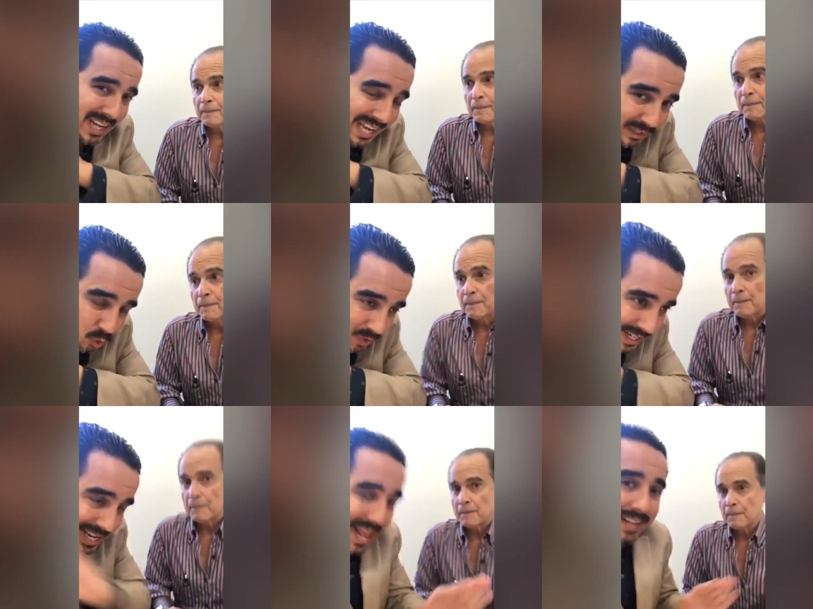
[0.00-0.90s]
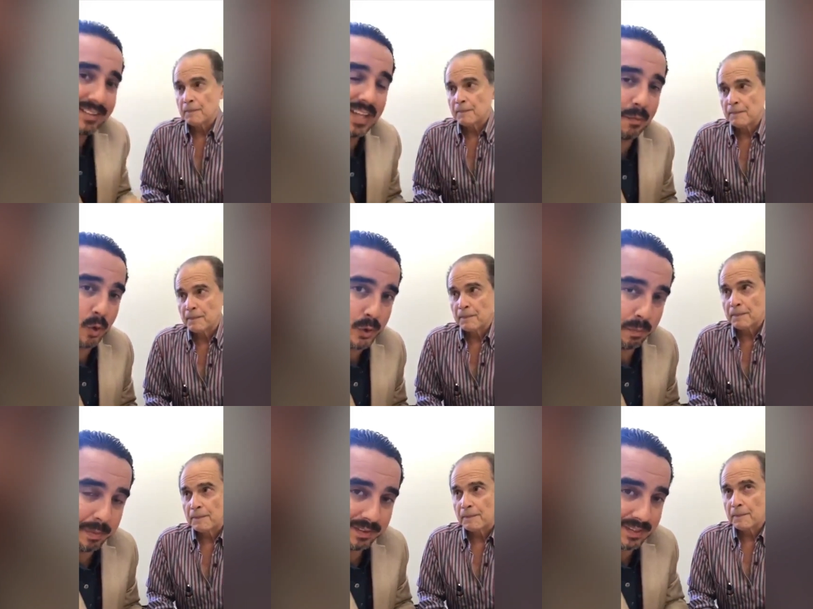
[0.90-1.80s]
Speaker 1: get to the next level in
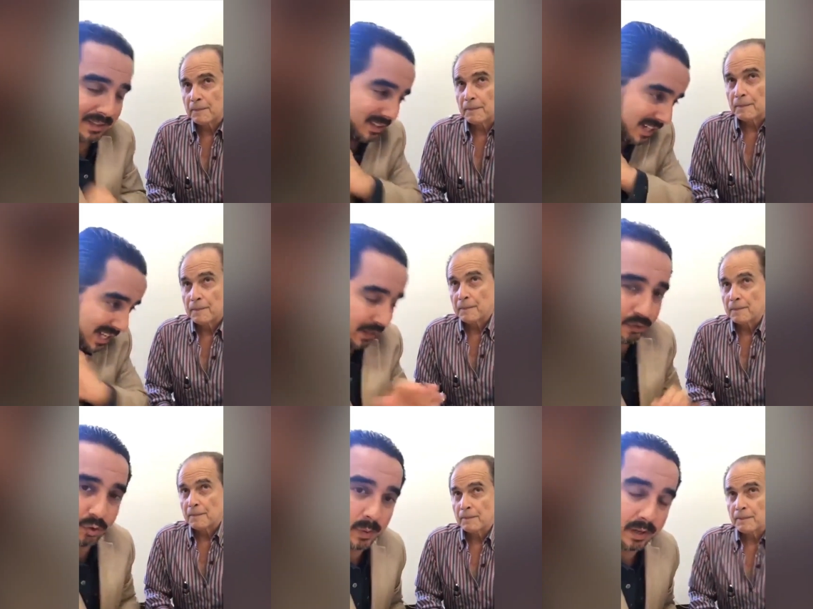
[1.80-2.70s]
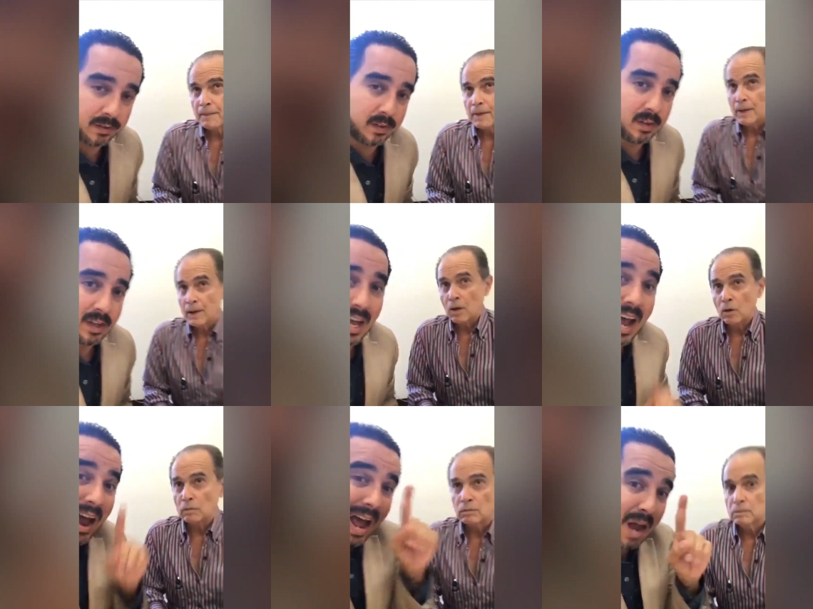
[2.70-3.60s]
your business in history?
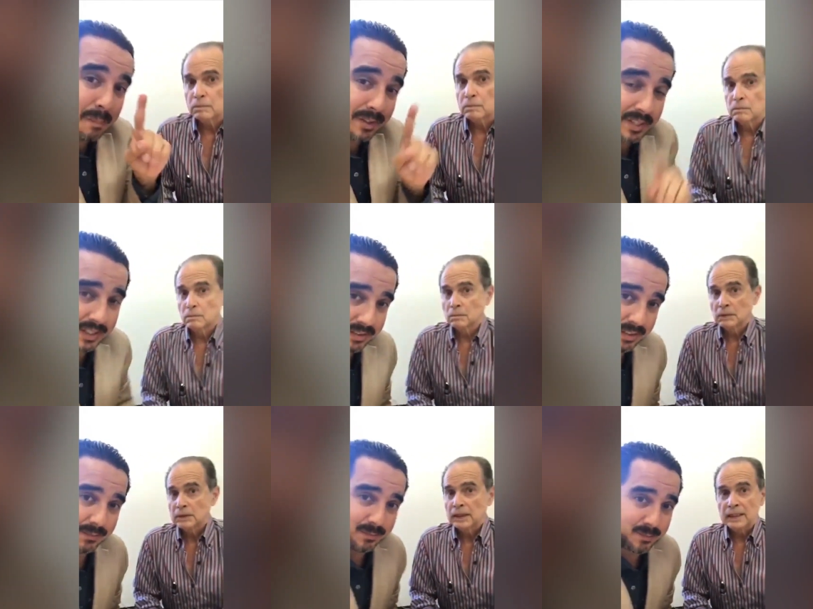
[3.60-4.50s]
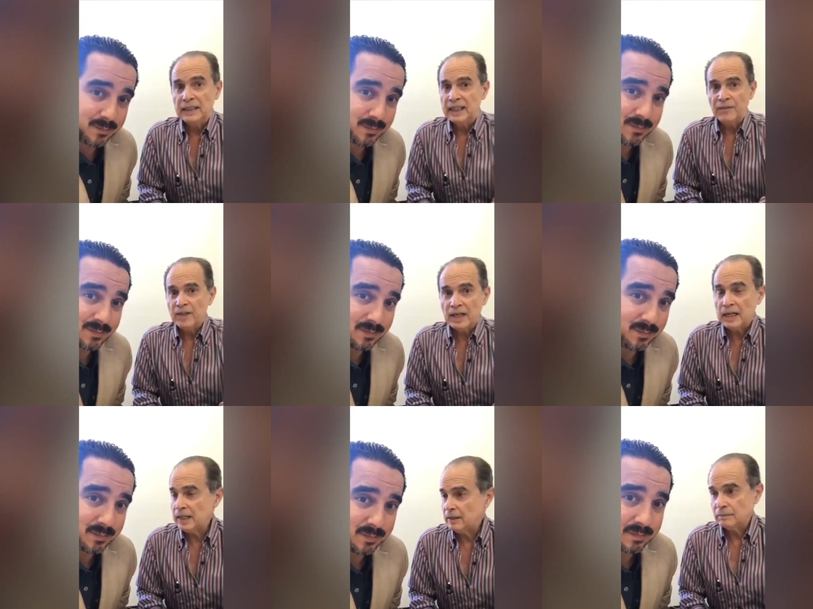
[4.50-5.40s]
Oh, advertising.
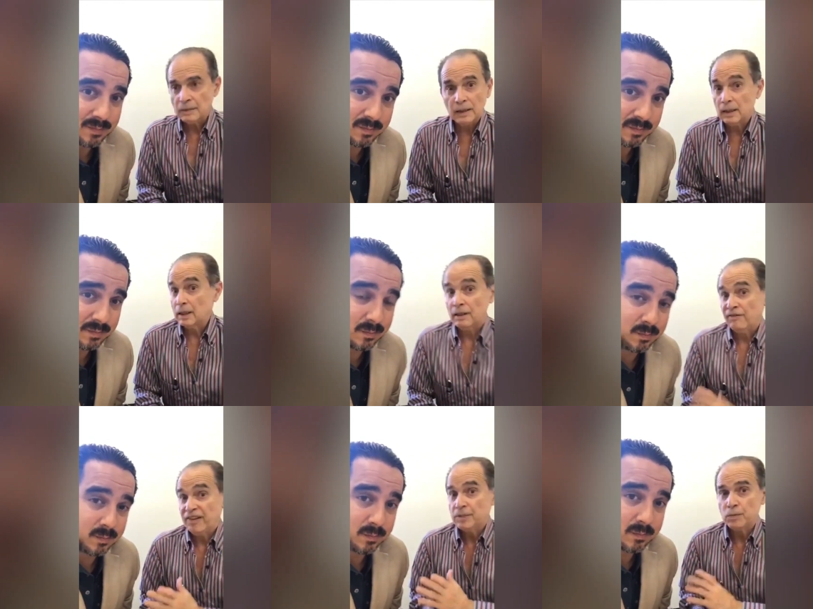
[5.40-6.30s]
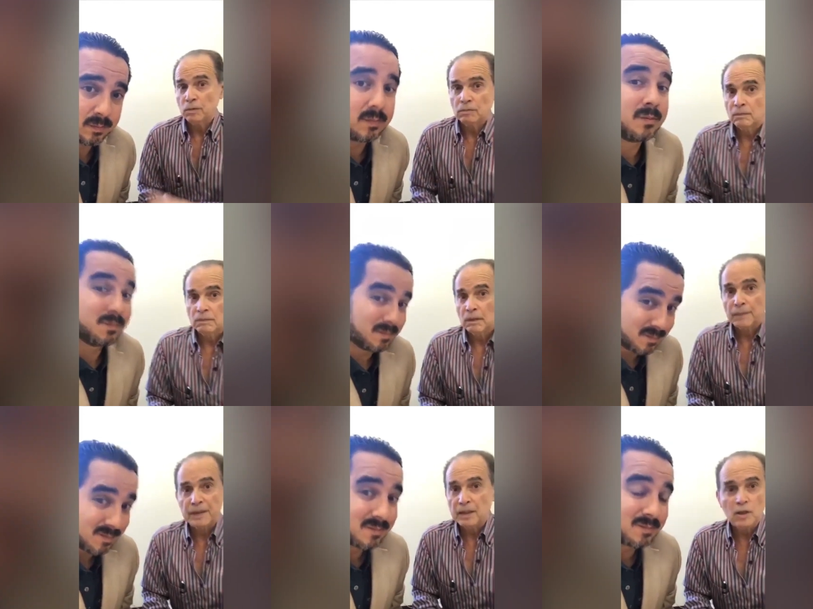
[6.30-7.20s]
Definitely
Speaker 2: uh, Facebook.
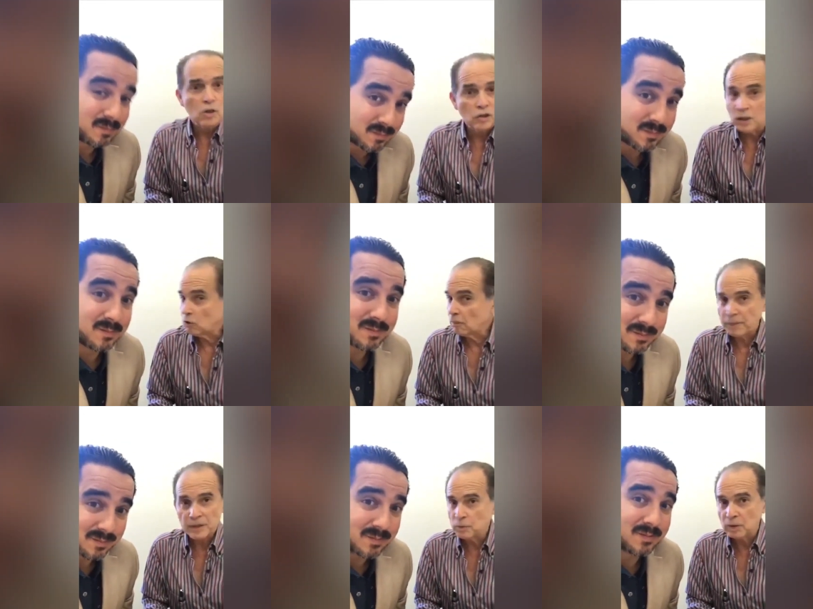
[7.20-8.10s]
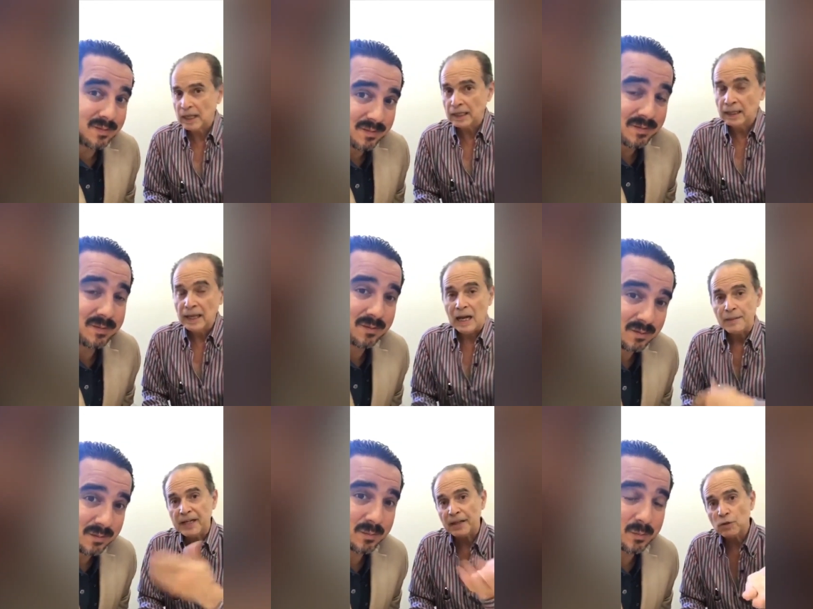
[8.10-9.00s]
I mean, nothing compares with that.
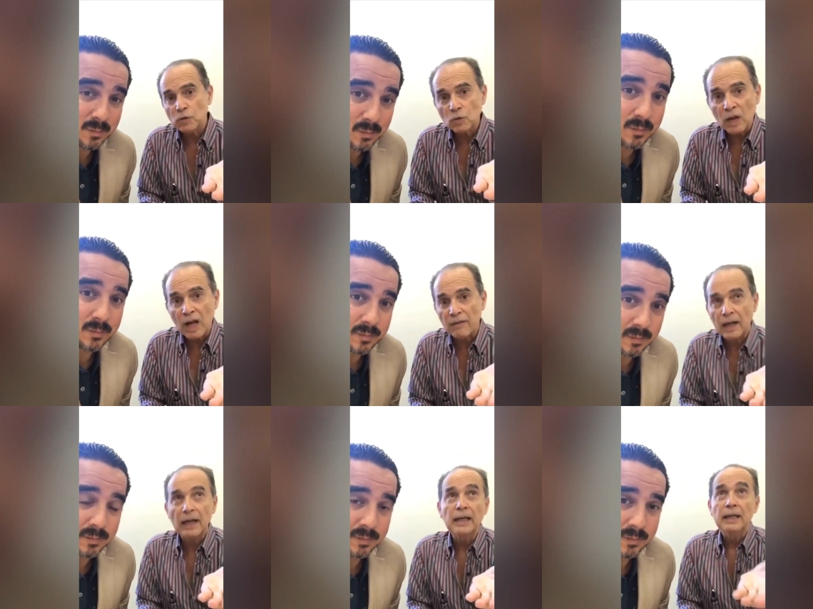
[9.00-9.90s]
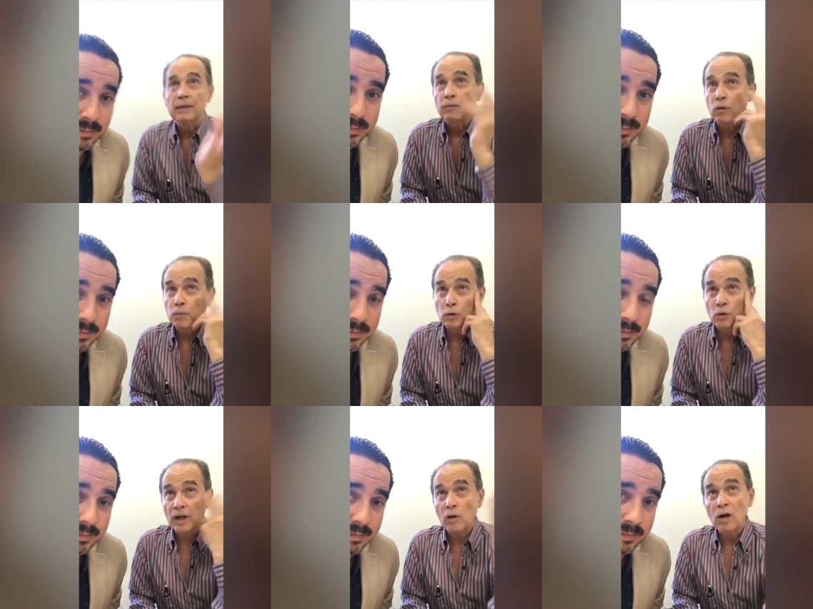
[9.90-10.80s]
I mean, I used to have a, for
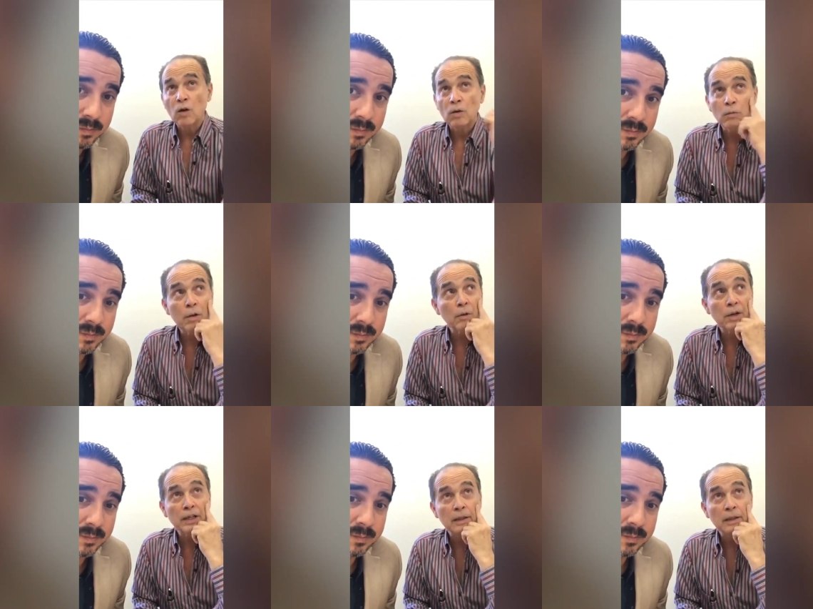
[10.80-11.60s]
Puerto Rico alone, we were